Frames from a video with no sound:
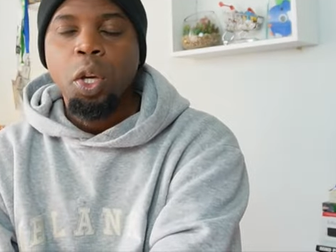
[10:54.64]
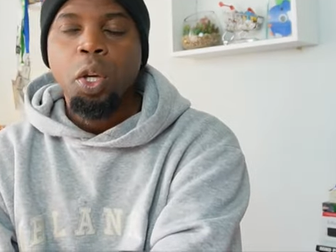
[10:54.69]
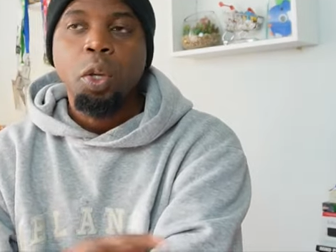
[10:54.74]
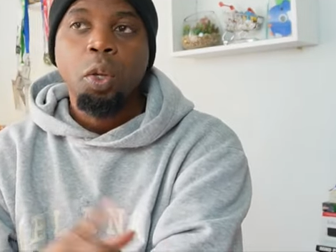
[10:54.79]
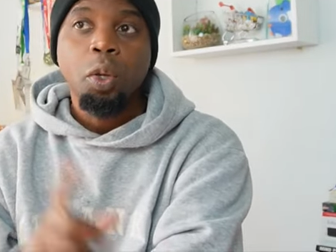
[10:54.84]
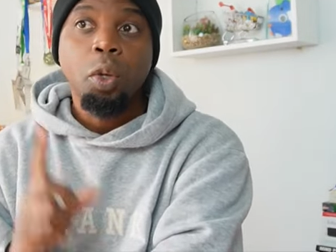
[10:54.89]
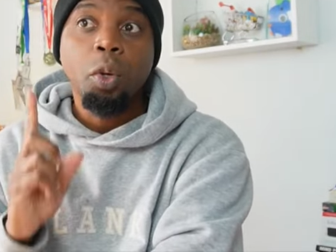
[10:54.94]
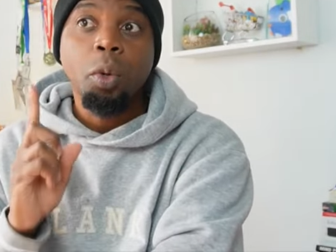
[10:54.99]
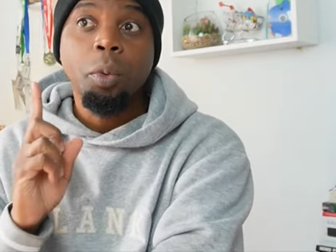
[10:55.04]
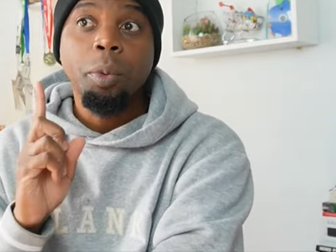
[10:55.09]

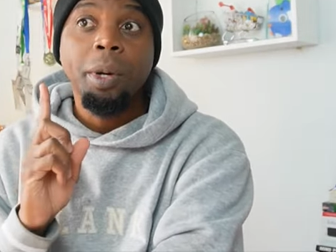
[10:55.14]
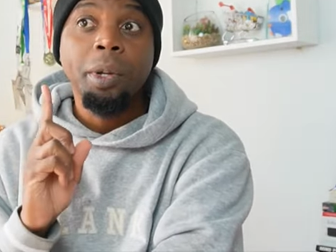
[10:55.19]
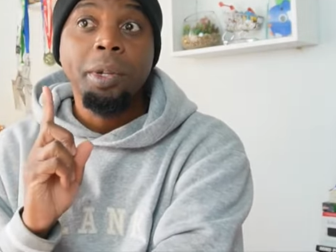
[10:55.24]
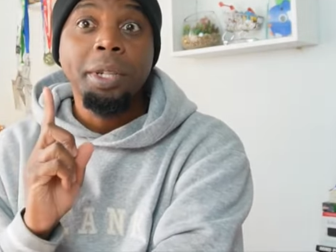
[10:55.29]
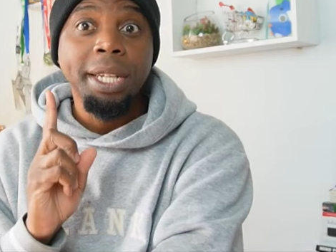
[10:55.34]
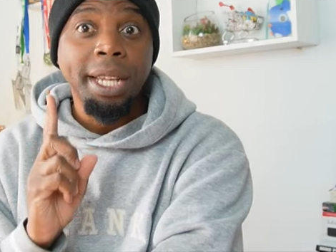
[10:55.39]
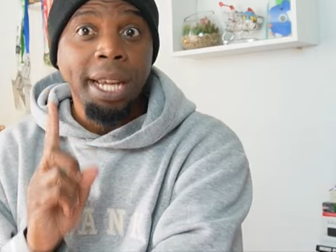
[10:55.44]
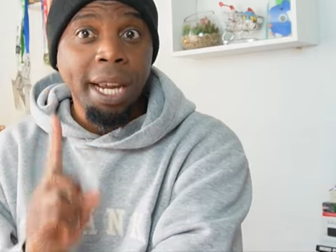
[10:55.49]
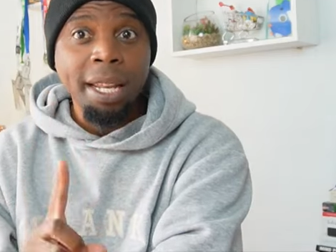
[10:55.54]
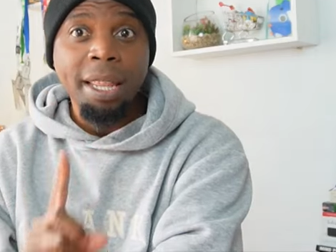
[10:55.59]
You will
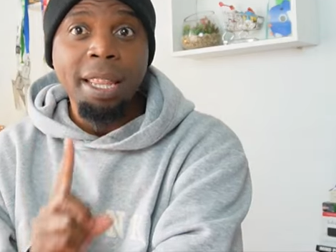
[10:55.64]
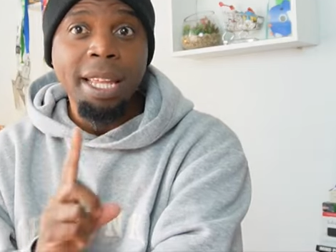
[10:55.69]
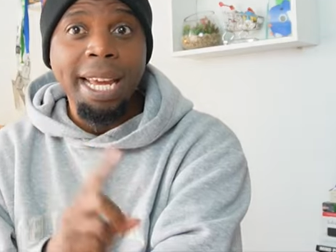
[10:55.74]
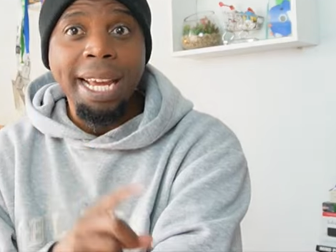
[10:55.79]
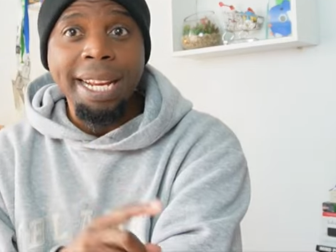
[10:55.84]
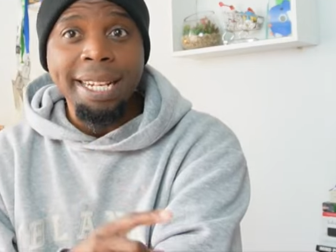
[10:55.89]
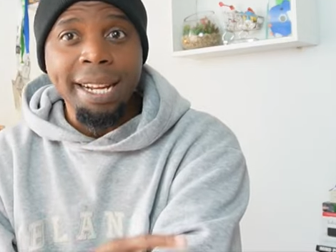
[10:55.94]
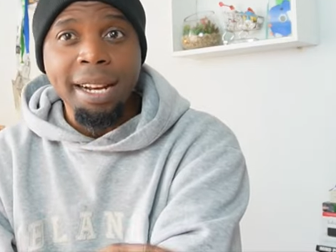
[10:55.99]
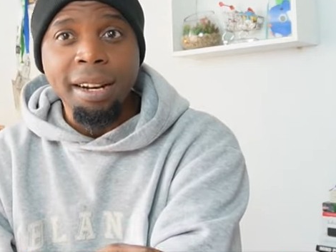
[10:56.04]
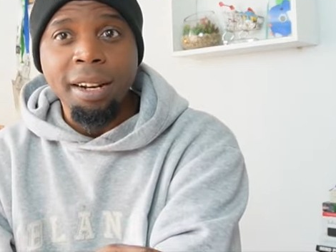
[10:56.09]
need
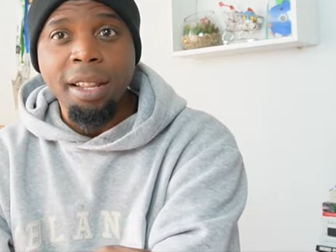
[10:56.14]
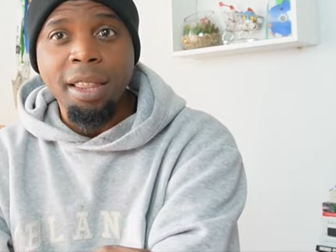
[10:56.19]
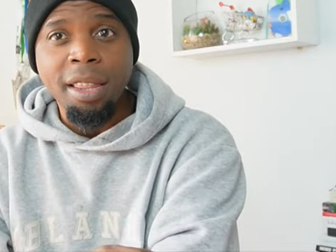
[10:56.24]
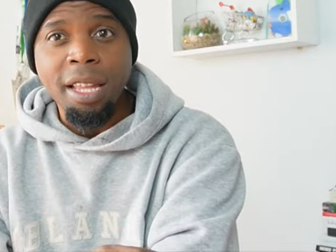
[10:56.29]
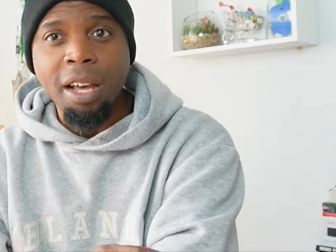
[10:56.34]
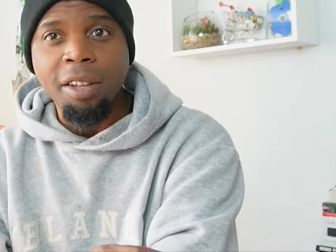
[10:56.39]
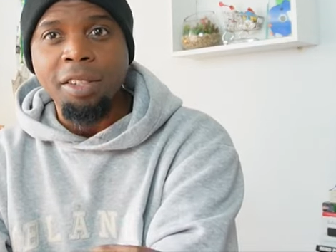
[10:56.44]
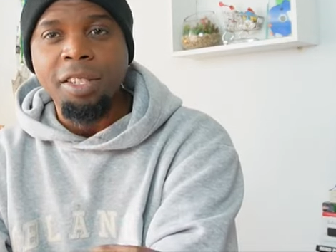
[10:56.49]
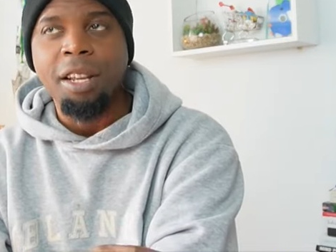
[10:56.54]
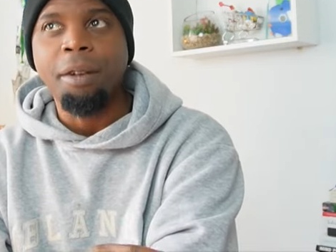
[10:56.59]
the
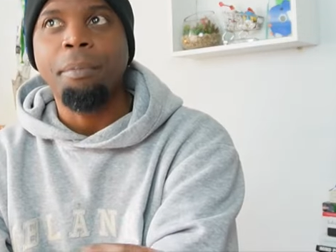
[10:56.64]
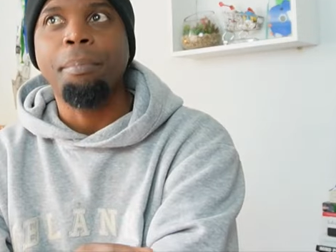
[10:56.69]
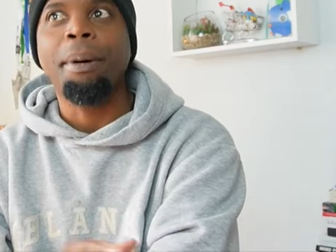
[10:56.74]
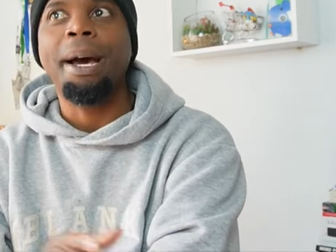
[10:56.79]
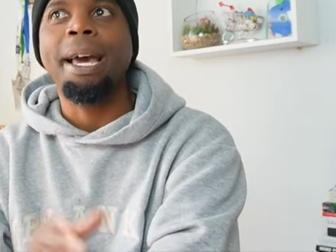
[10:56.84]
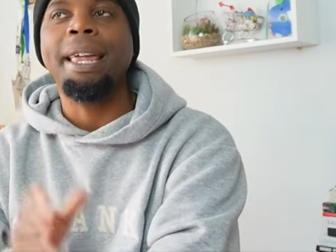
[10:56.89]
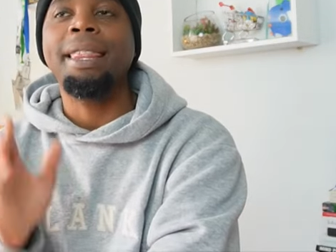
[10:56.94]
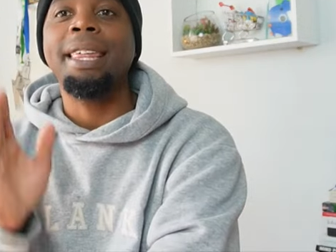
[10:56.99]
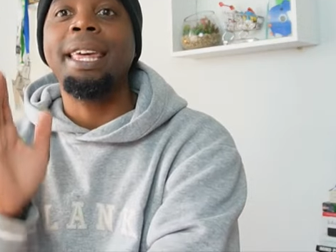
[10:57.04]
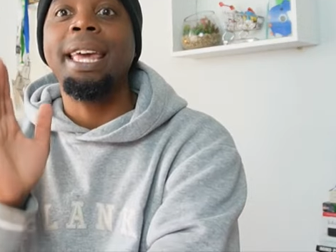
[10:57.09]
800,000
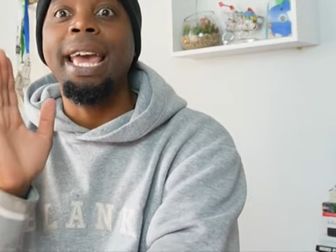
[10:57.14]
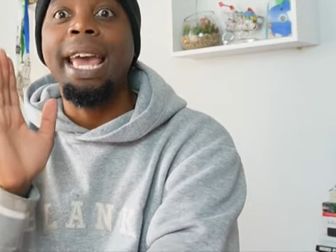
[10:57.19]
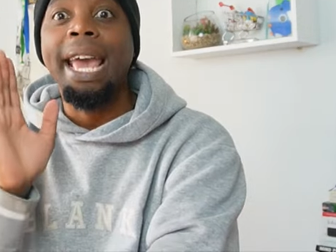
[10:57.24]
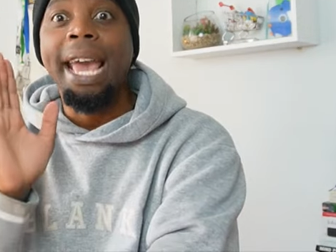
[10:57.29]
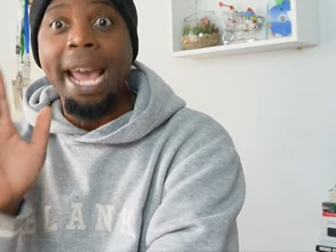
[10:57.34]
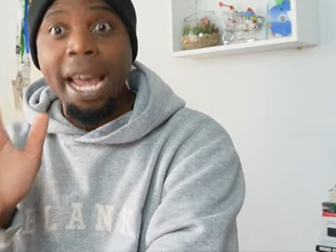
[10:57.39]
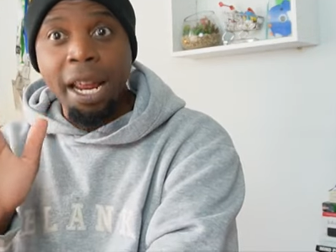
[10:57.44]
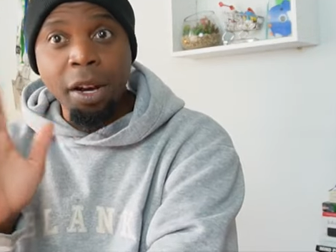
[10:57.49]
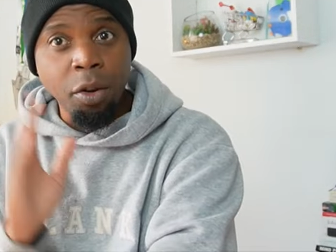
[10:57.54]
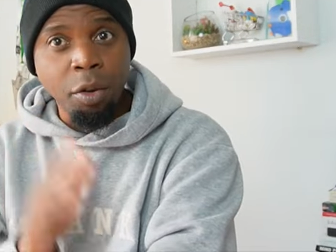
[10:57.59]
by the
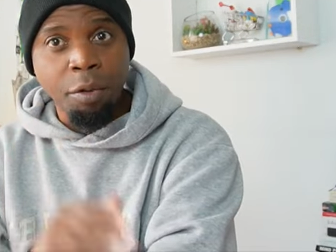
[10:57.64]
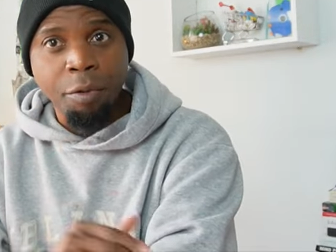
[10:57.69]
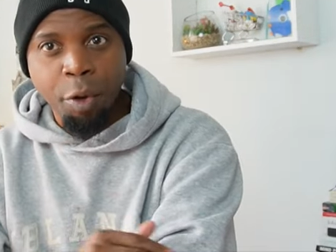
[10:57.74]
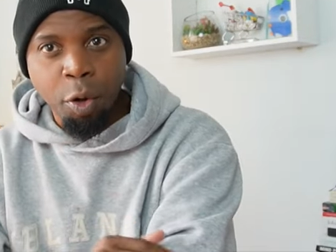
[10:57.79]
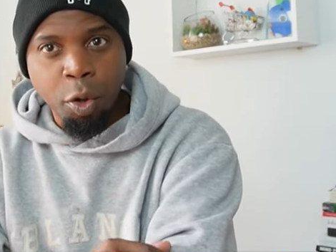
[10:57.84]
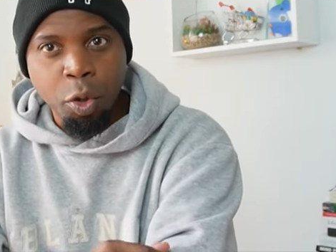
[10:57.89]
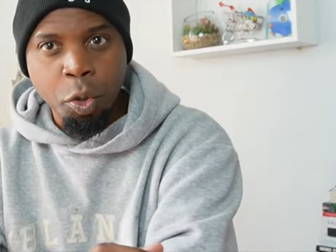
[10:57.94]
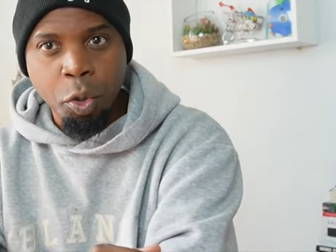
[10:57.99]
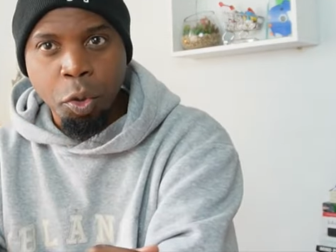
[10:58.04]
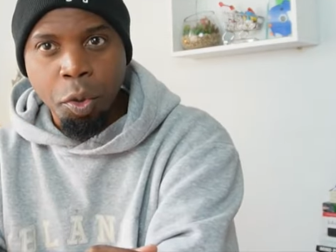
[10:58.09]
end of
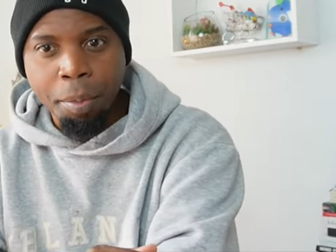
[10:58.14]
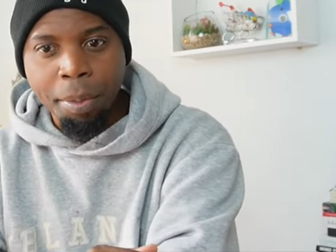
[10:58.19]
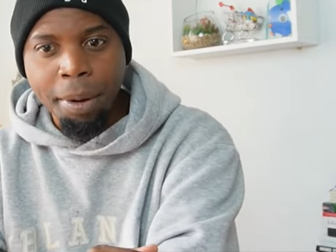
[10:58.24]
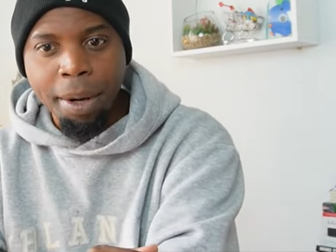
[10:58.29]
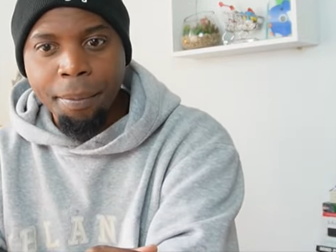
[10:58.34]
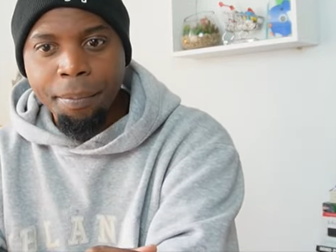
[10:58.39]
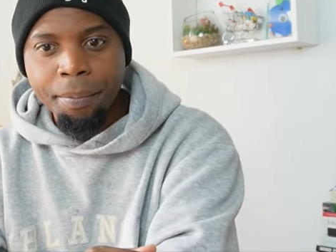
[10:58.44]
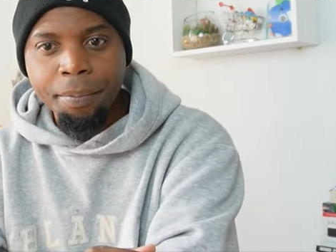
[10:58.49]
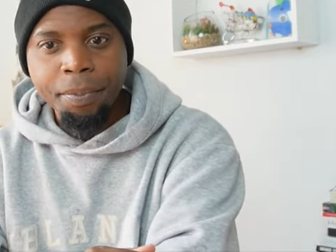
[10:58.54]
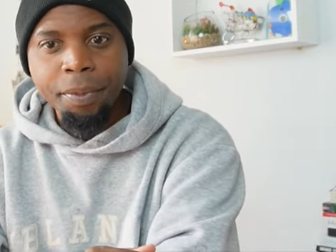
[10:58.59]

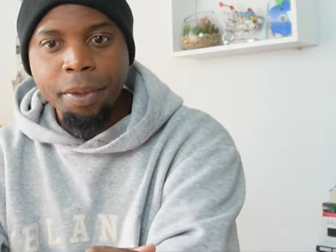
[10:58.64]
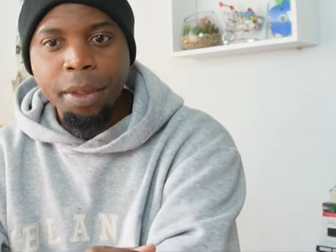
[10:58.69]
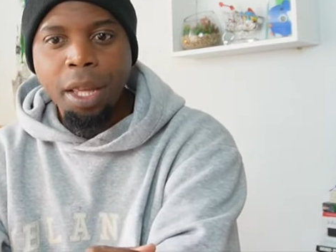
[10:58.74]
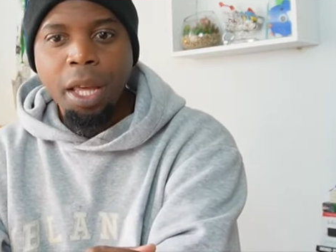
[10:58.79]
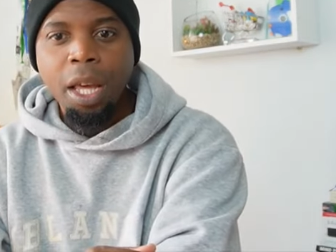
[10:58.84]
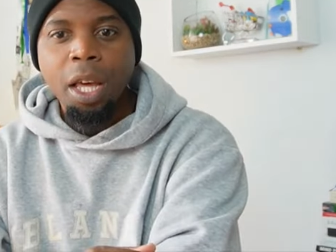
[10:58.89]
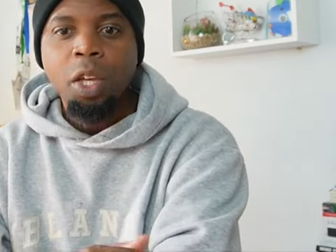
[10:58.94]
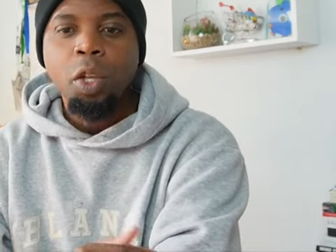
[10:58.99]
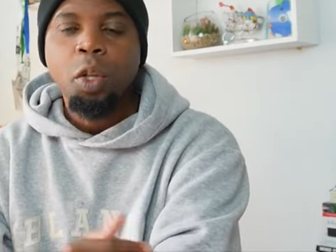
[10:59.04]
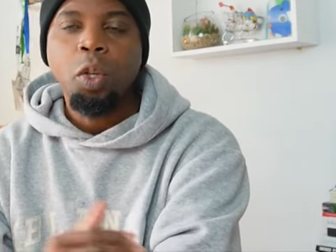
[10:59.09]
October.
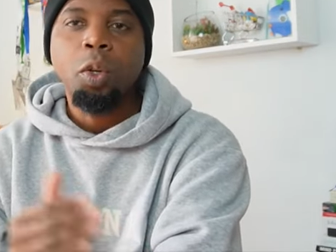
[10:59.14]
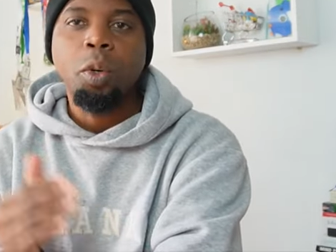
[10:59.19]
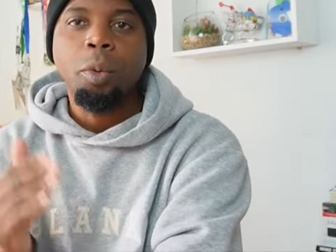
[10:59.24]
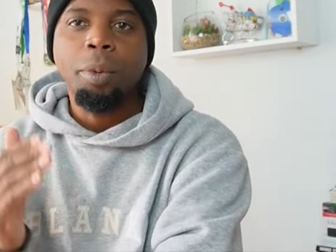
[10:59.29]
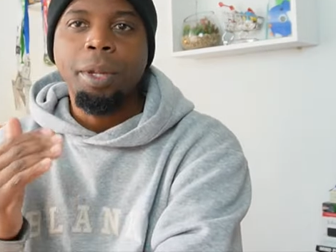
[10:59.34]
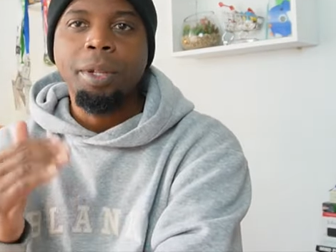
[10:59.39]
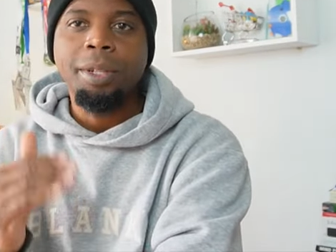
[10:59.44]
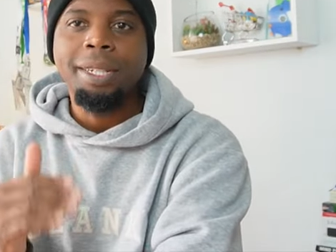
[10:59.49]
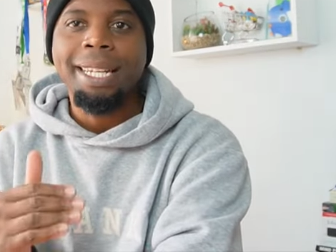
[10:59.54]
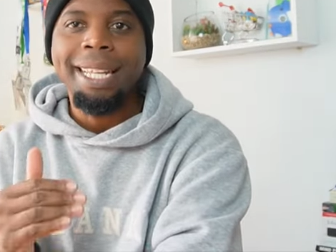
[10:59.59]
You
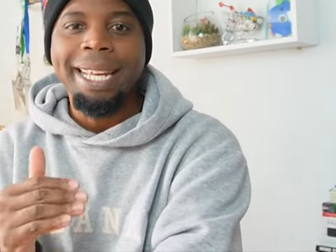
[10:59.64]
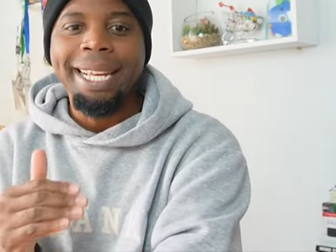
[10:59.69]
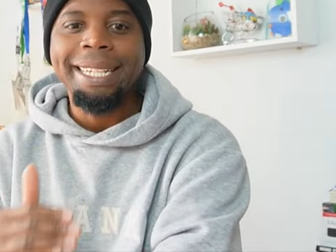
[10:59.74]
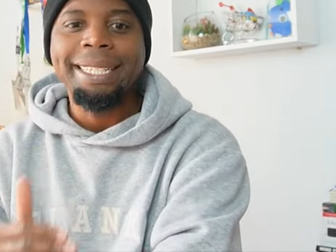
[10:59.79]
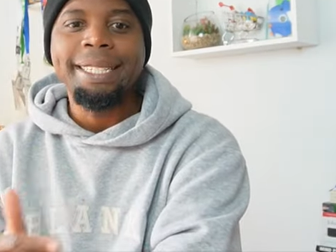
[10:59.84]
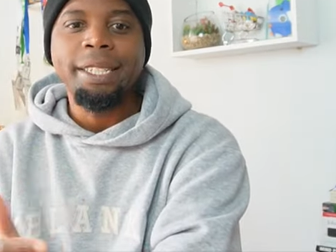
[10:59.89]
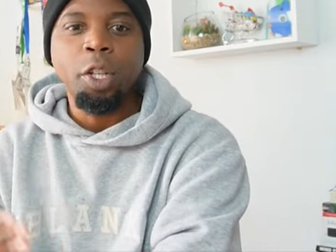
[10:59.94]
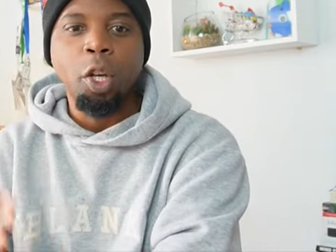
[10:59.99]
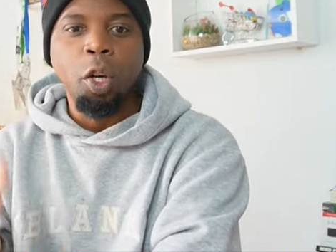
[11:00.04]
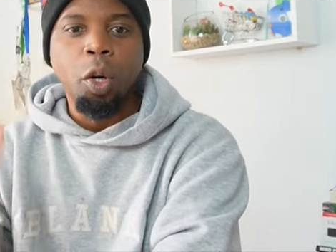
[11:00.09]
will
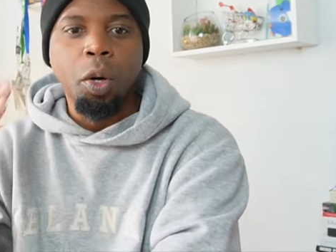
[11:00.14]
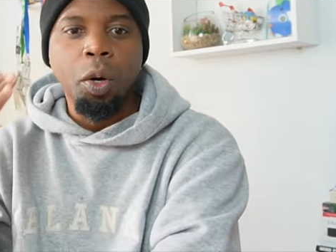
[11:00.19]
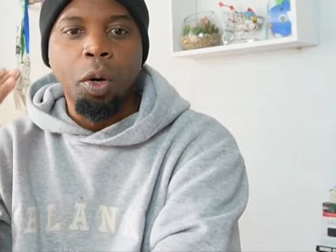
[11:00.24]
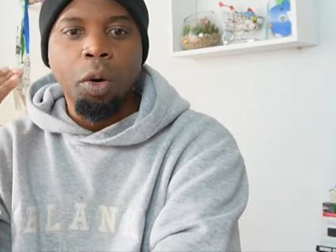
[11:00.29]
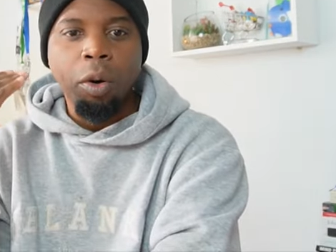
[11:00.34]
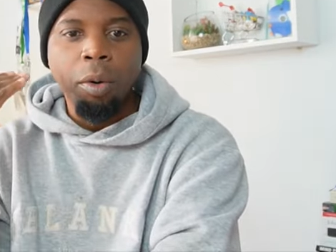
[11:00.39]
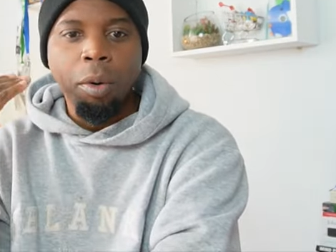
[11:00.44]
need your